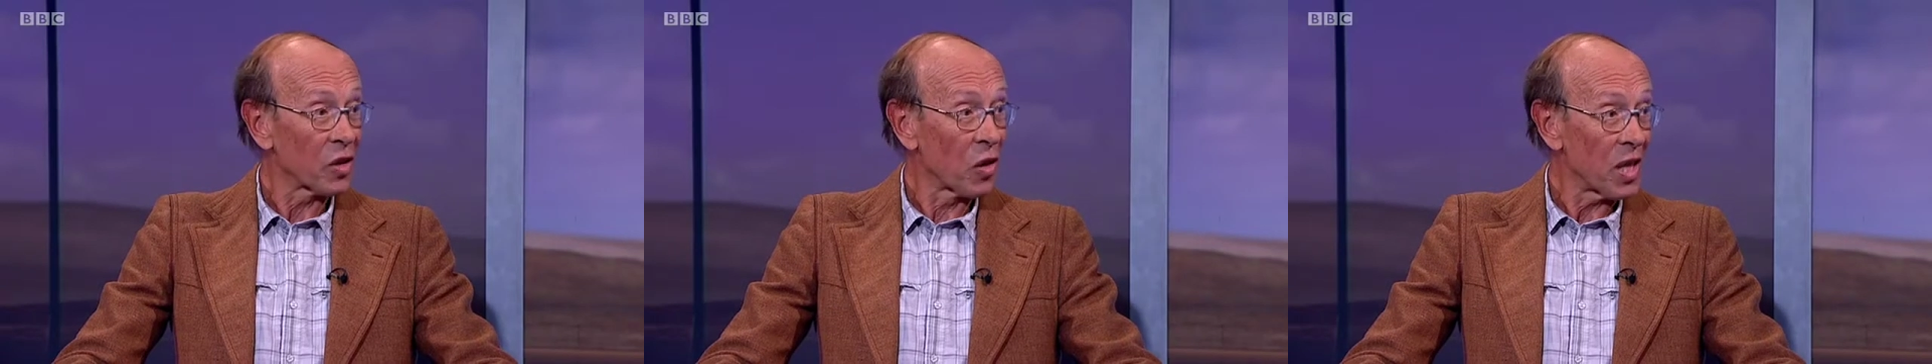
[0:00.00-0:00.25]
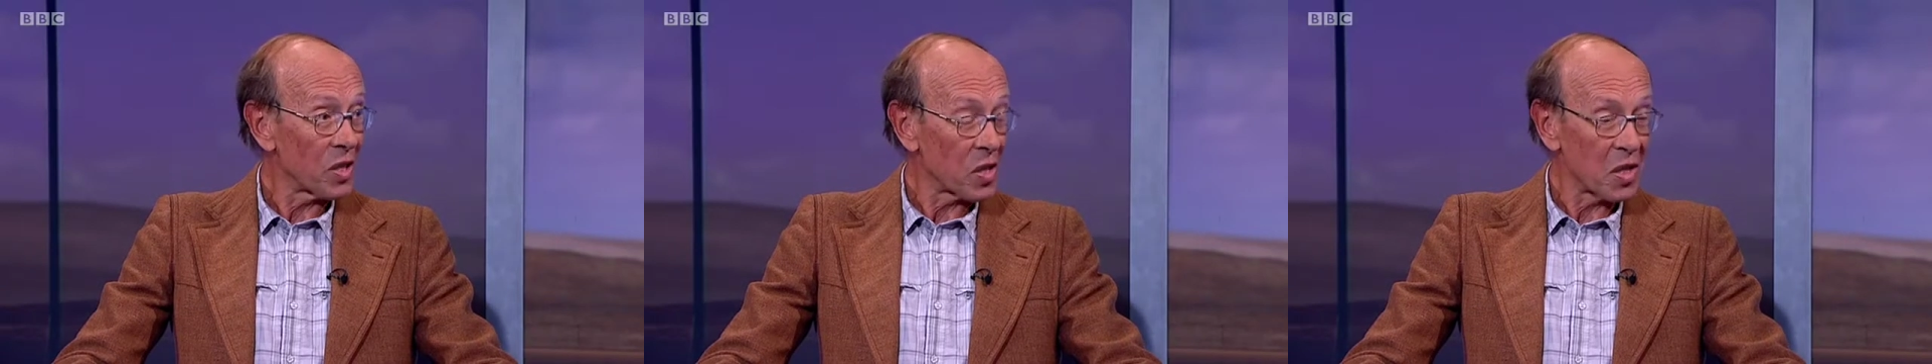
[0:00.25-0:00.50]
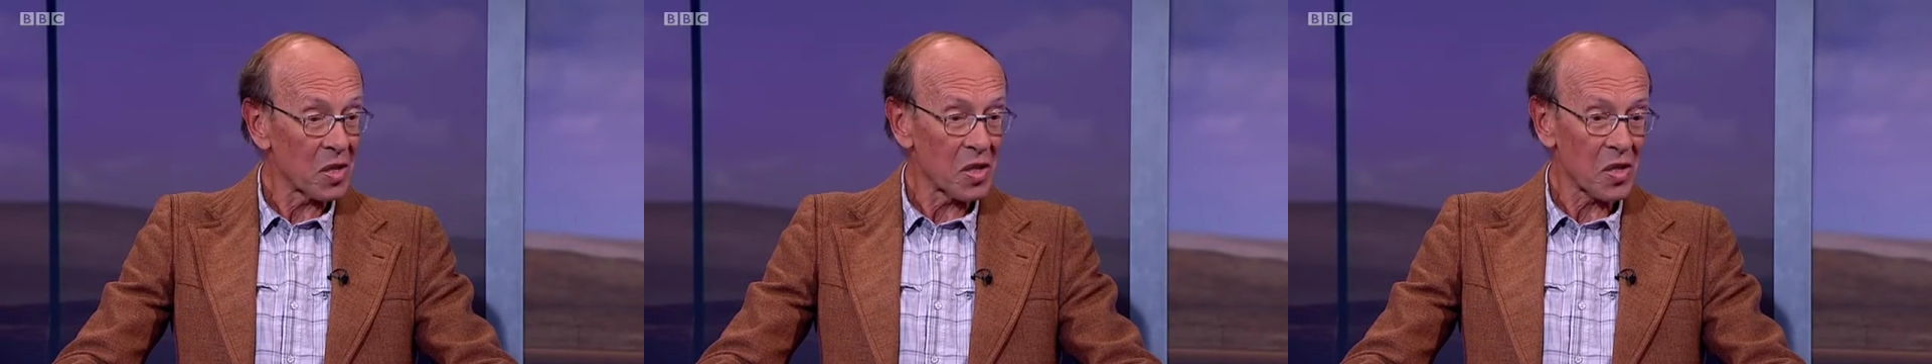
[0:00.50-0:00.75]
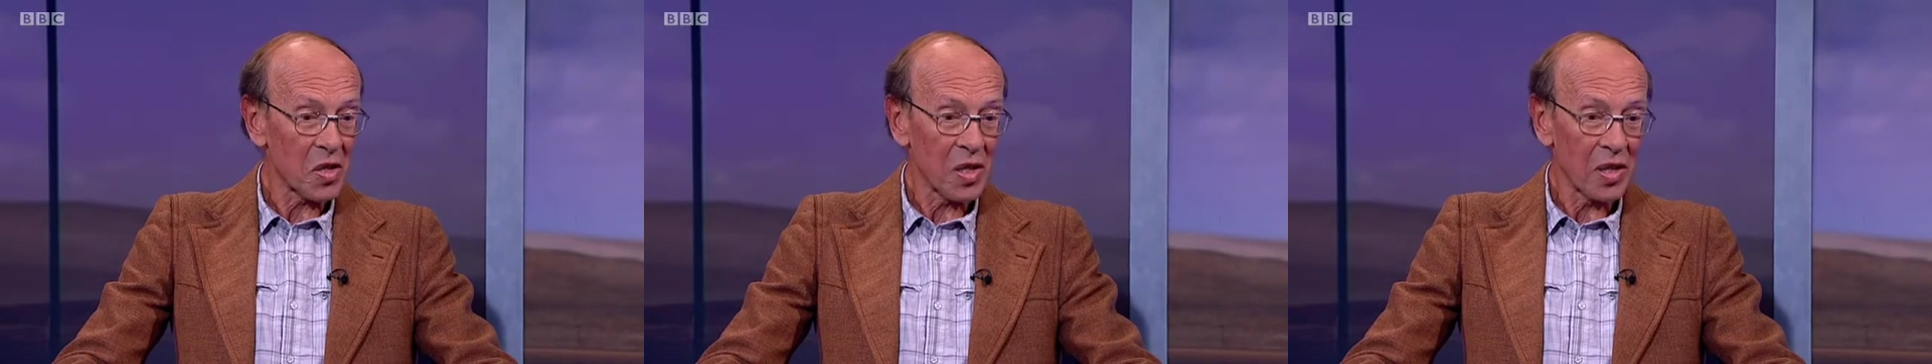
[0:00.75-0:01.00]

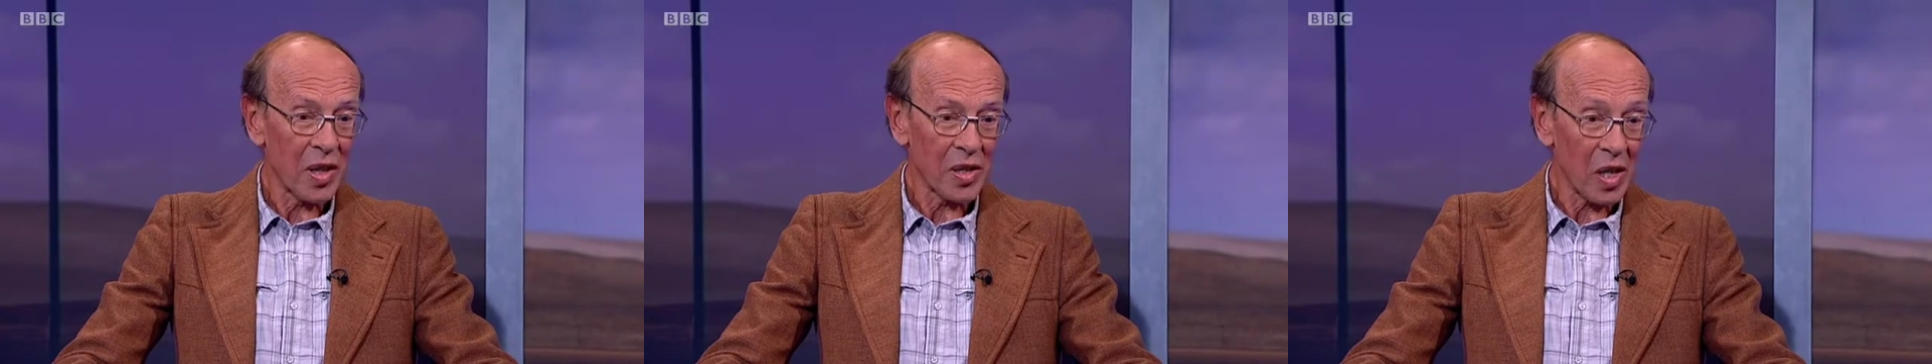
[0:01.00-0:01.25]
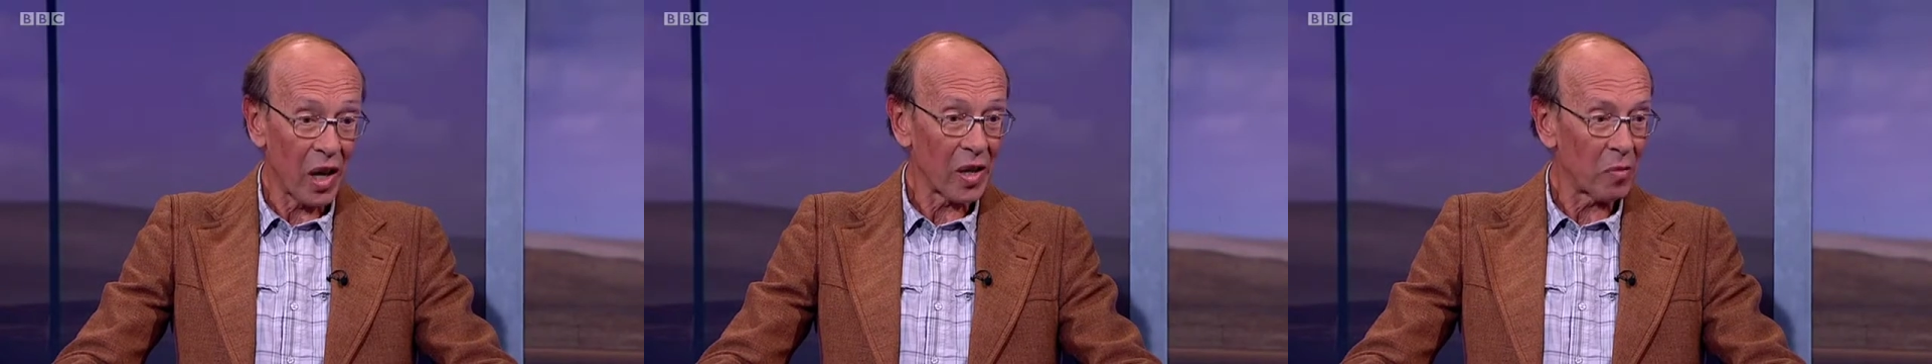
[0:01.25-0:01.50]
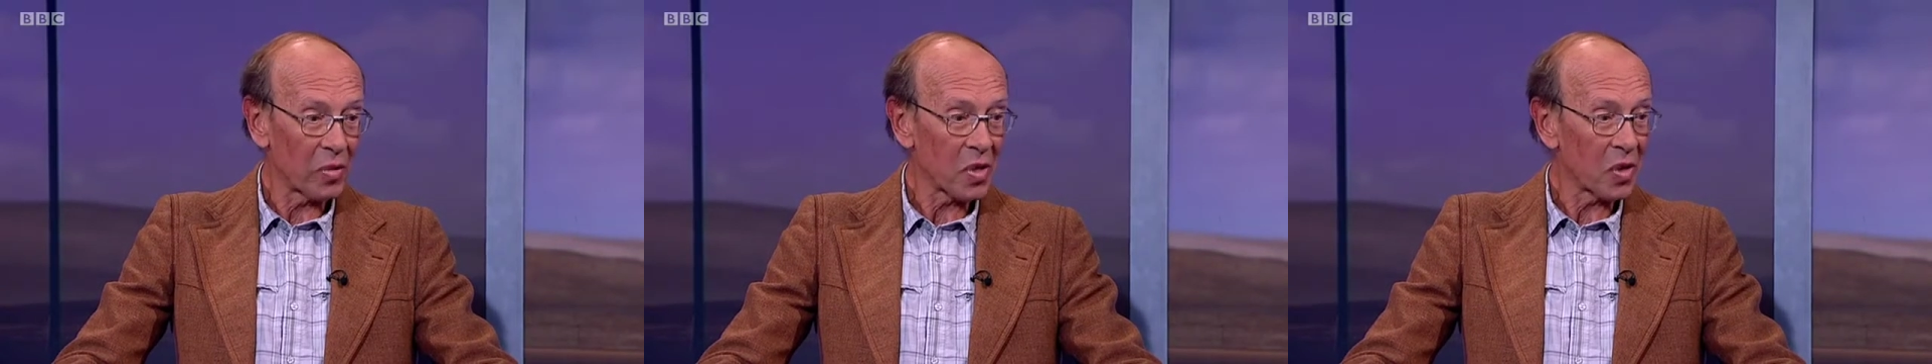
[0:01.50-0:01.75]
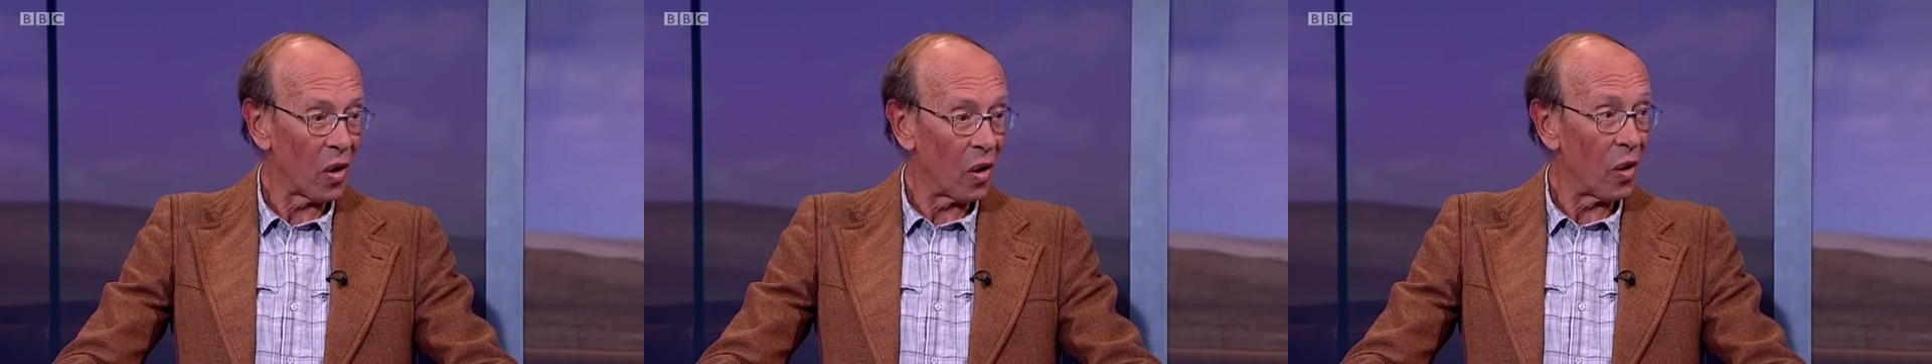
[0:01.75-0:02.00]
greatest types
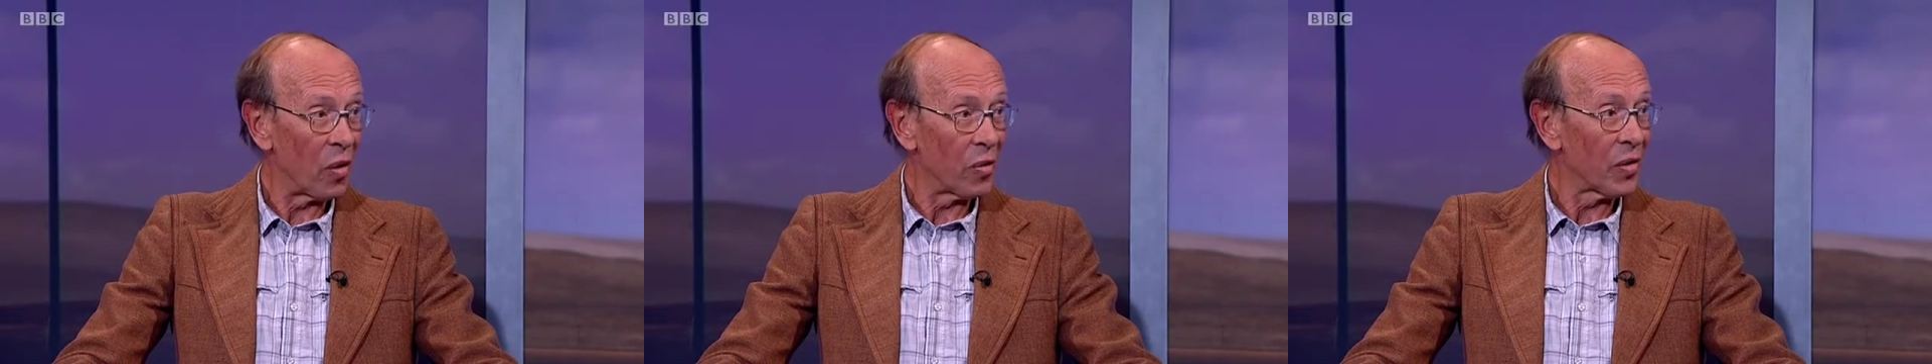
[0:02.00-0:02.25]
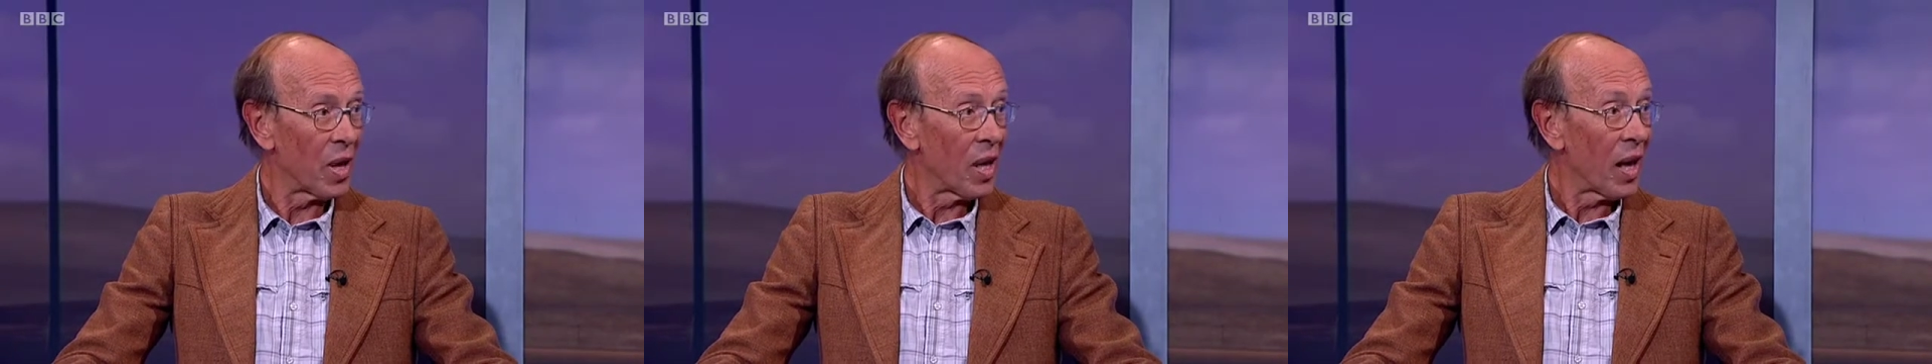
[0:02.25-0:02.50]
of